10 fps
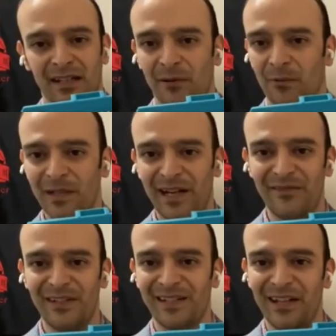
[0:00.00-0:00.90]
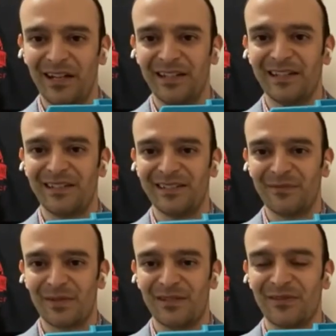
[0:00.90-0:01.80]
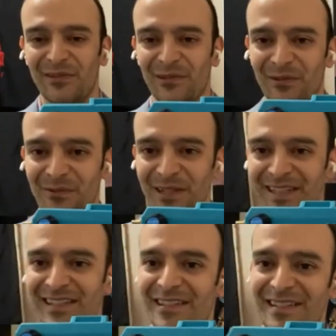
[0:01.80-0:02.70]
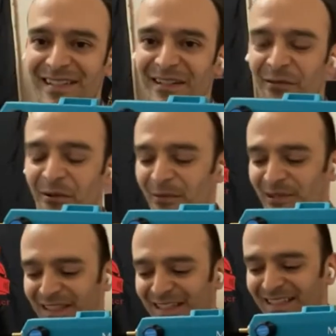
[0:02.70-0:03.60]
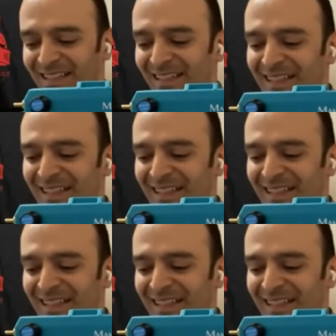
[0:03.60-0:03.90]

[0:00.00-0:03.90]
We have that a lot here in the Pacific Northwest, just on normal days.